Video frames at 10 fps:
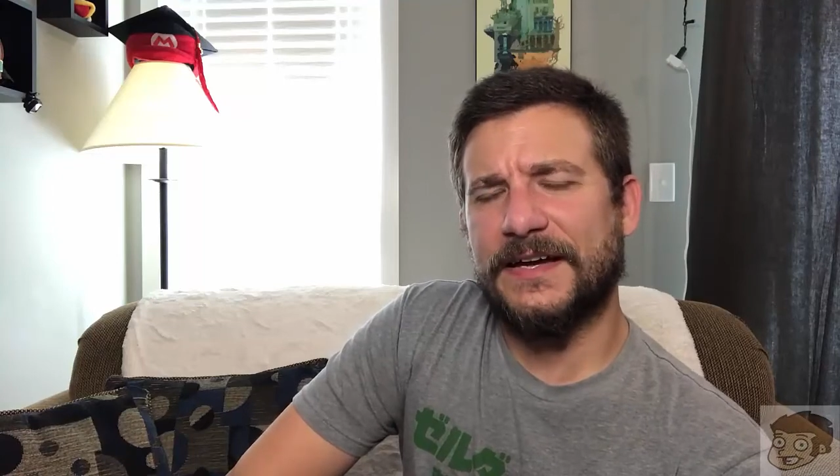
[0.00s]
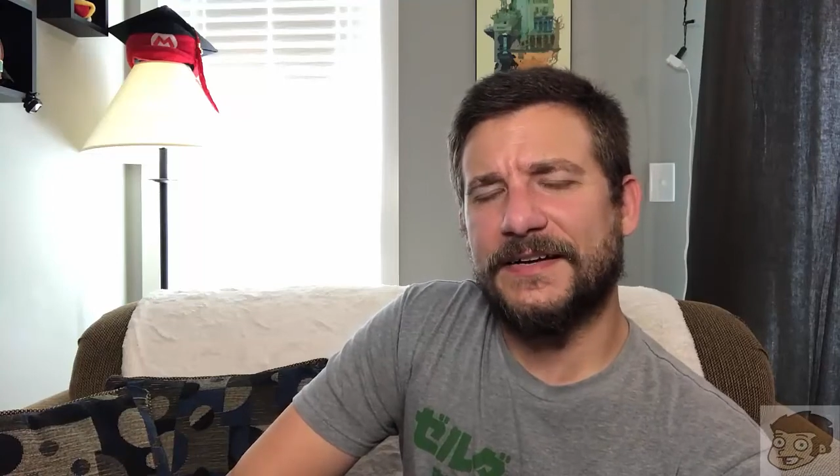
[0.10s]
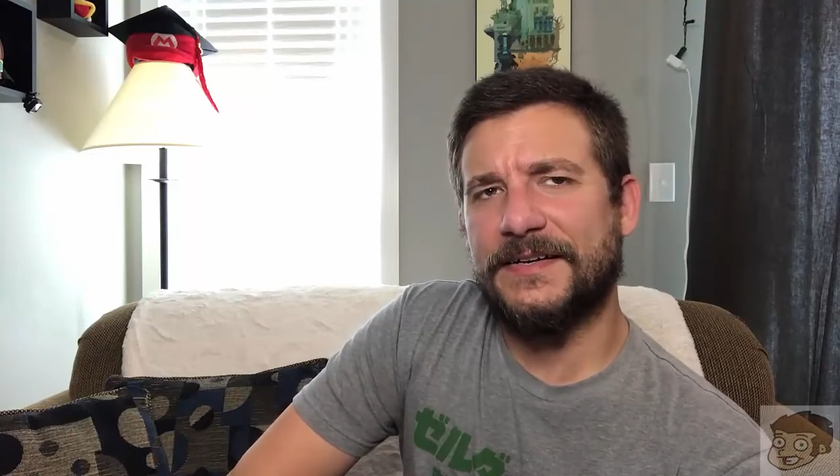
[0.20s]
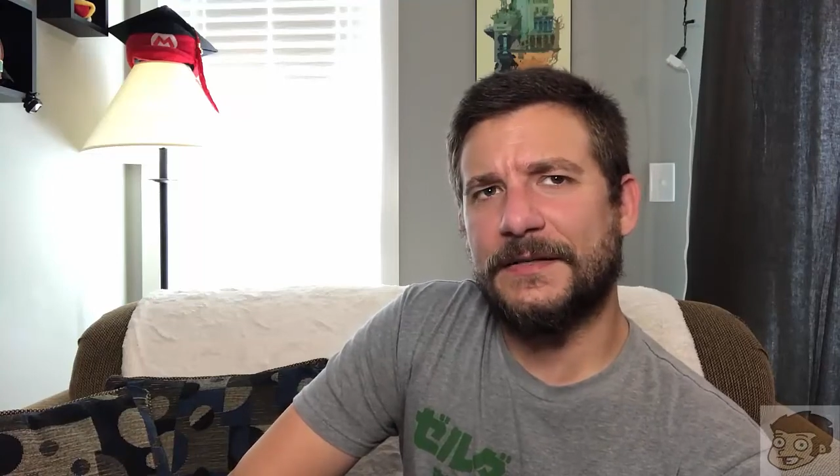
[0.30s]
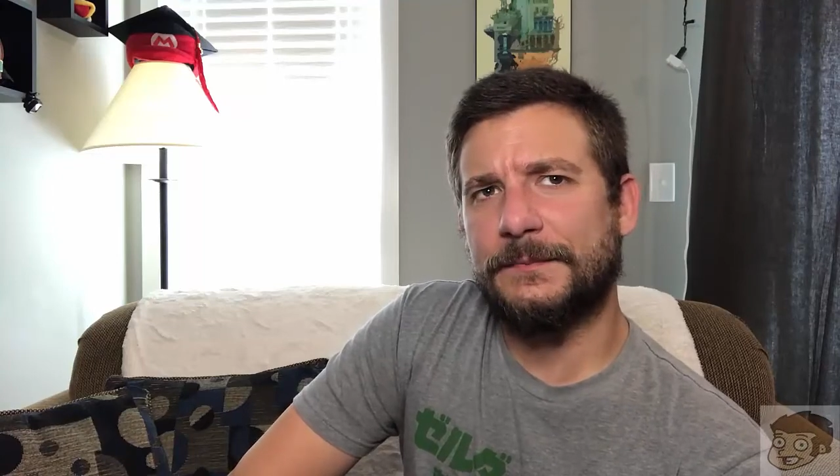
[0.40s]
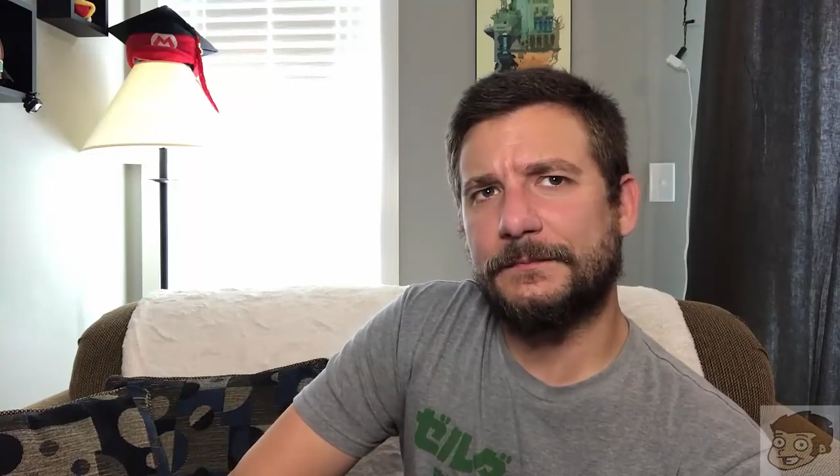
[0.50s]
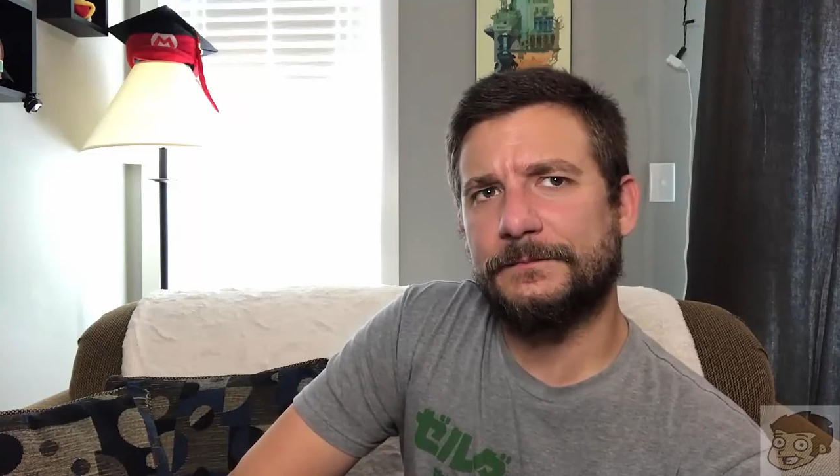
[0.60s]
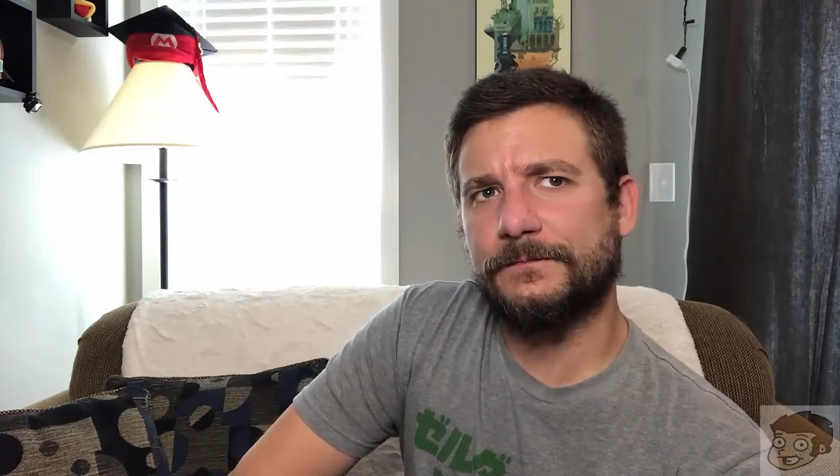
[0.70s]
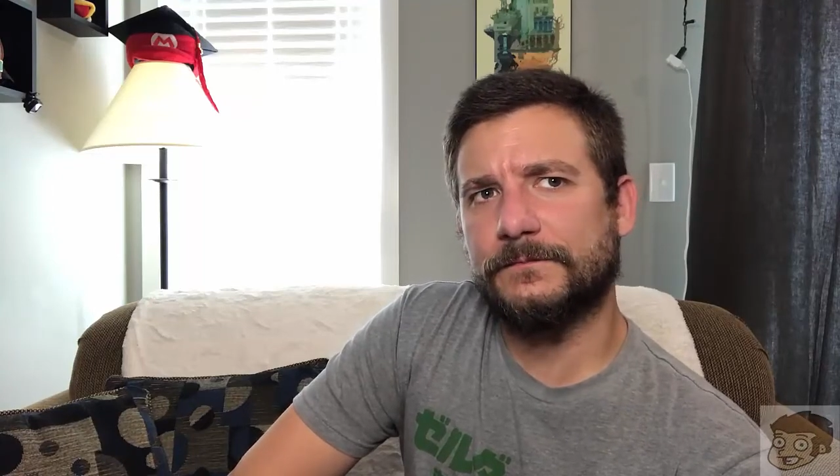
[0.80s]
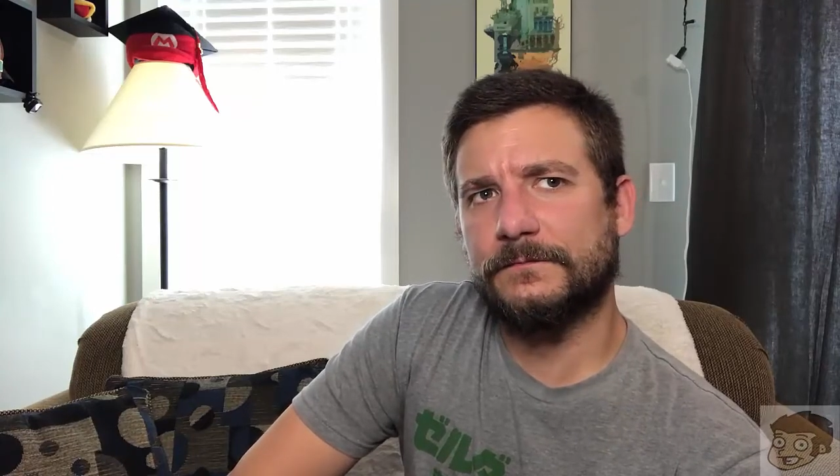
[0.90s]
I'm
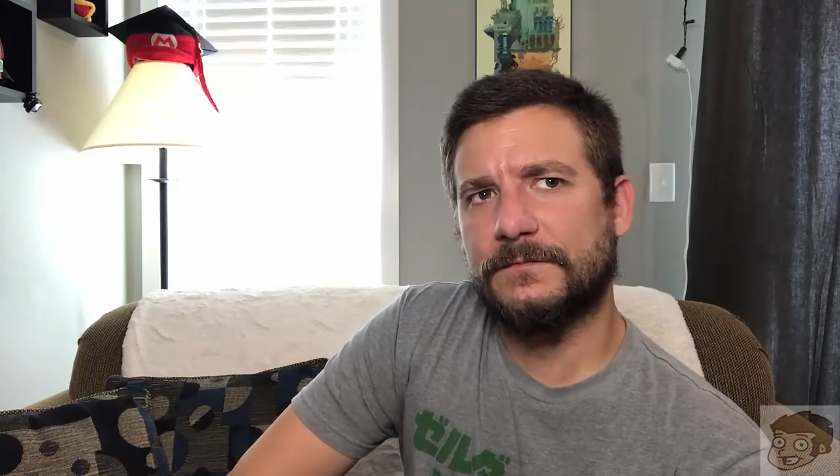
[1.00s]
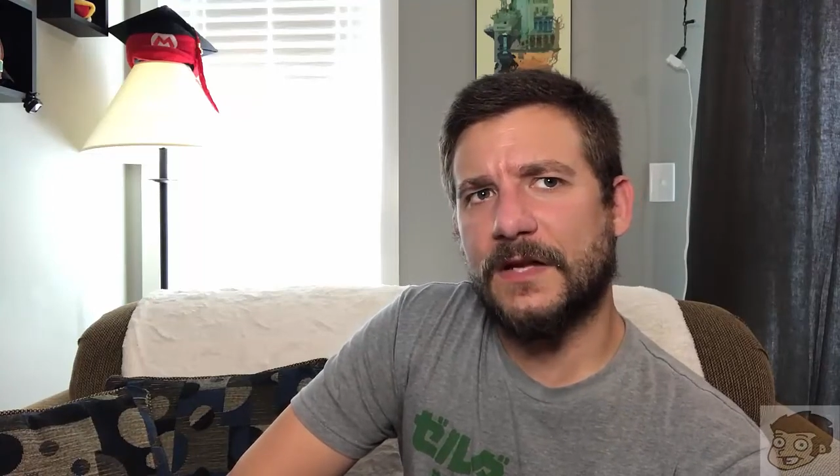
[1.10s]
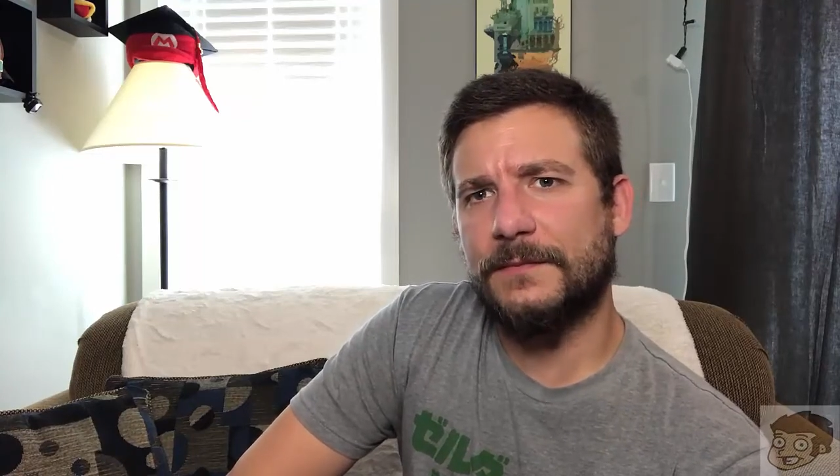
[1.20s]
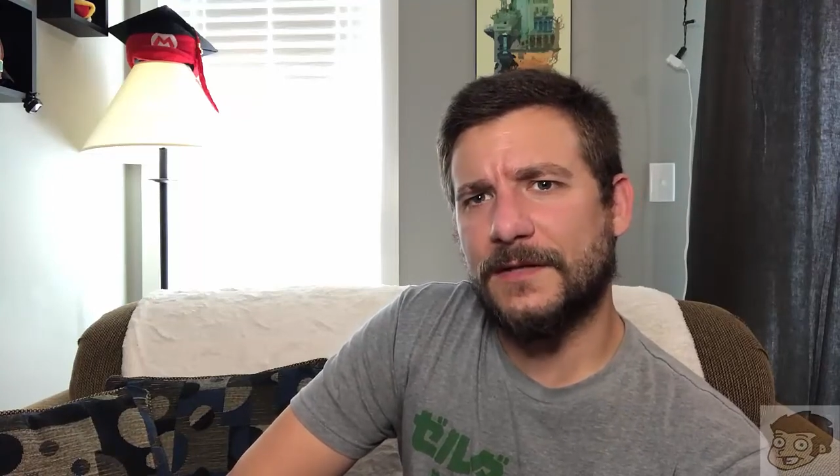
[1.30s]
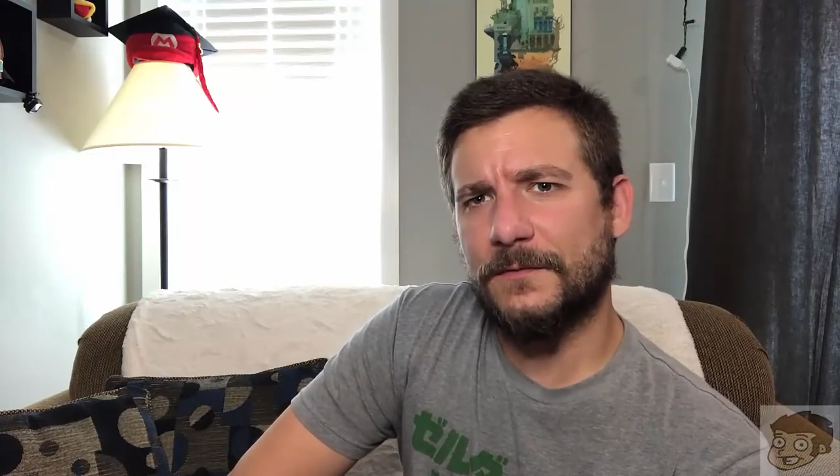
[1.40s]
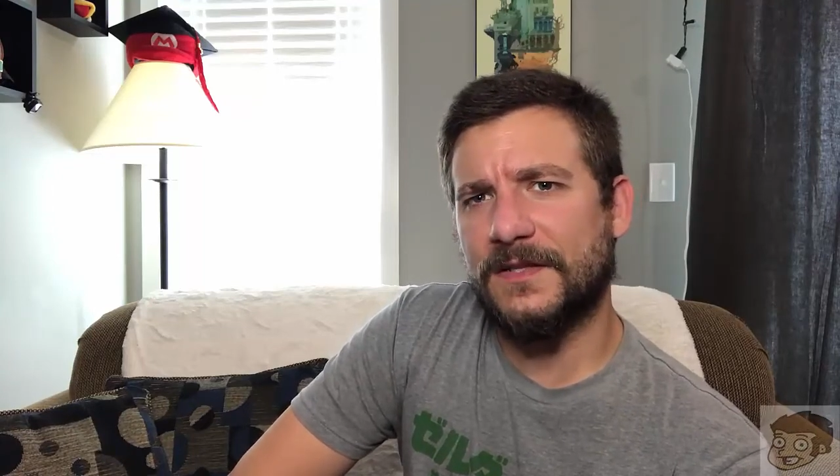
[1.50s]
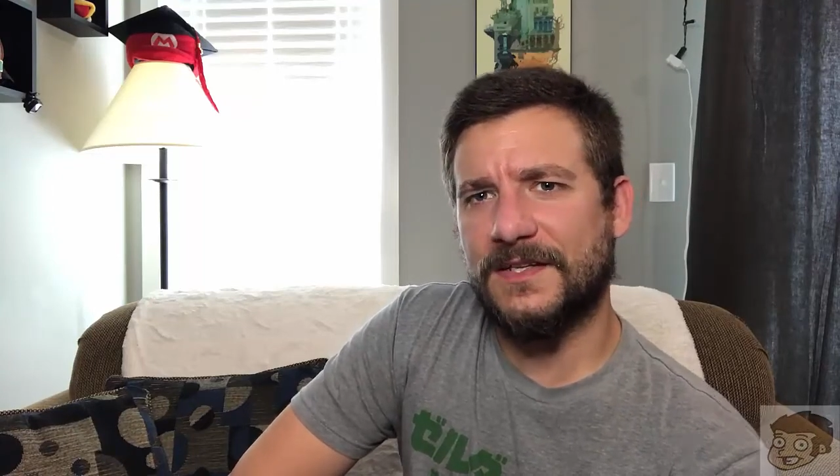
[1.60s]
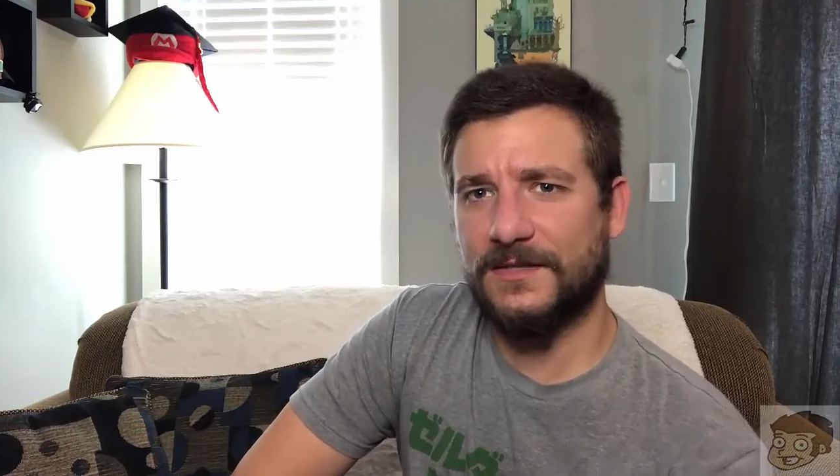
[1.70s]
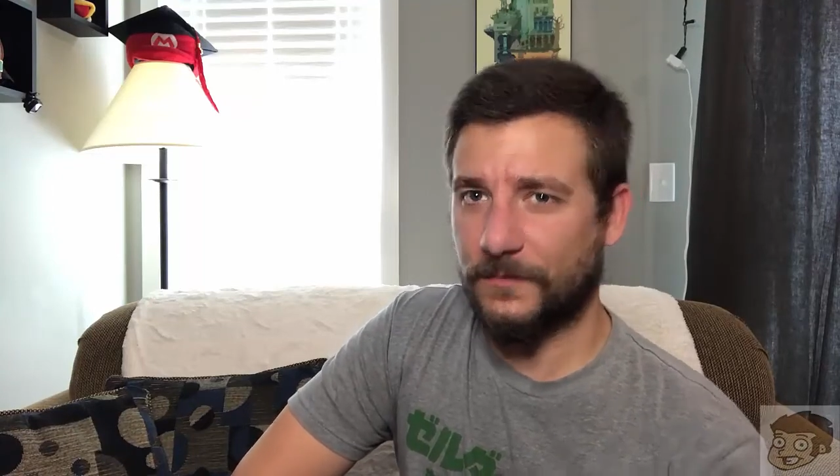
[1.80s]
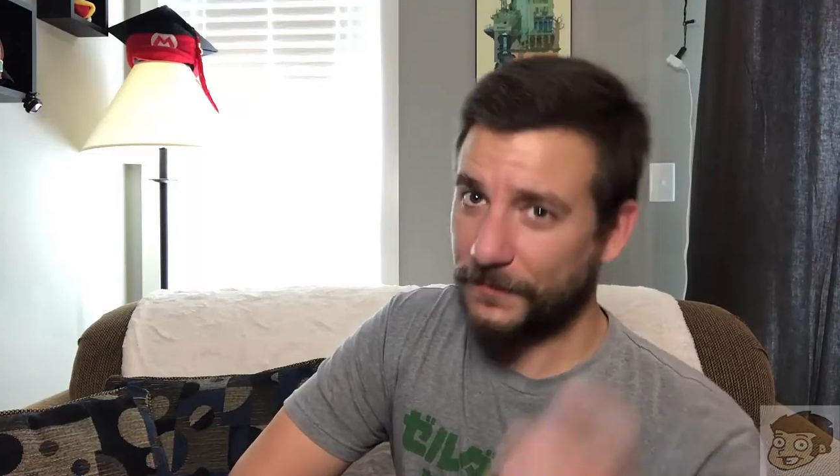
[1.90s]
not
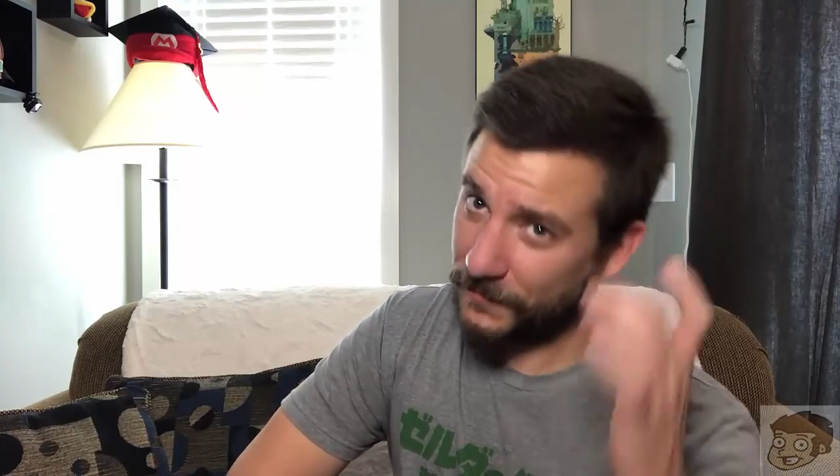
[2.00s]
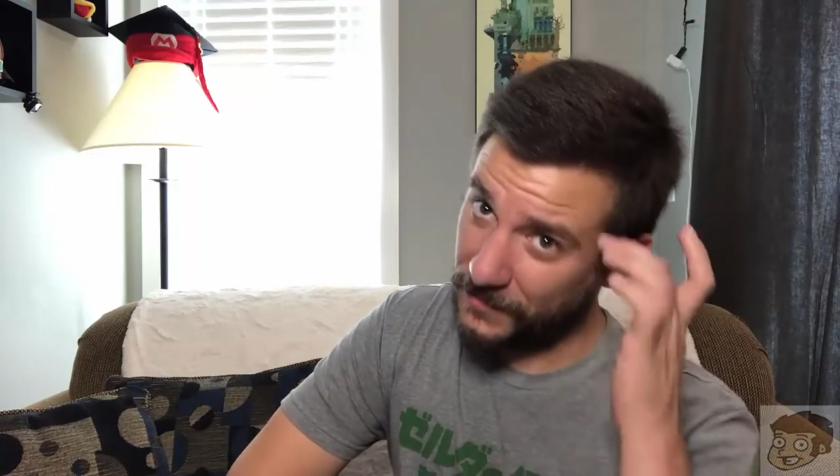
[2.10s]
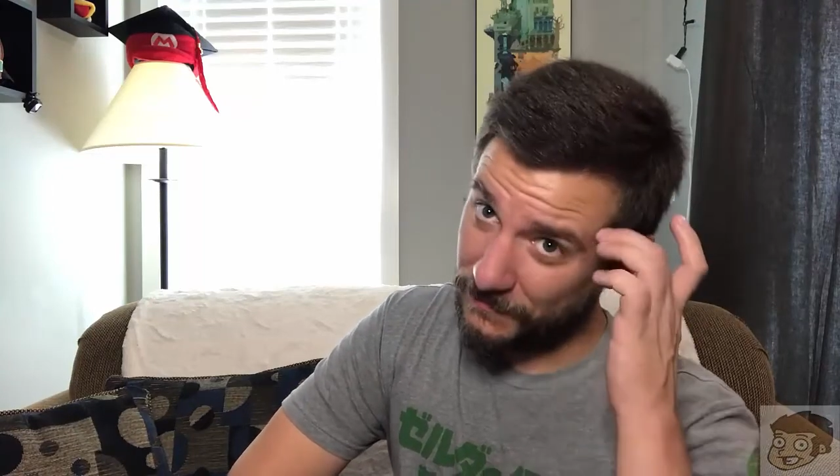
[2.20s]
really into whipped cream,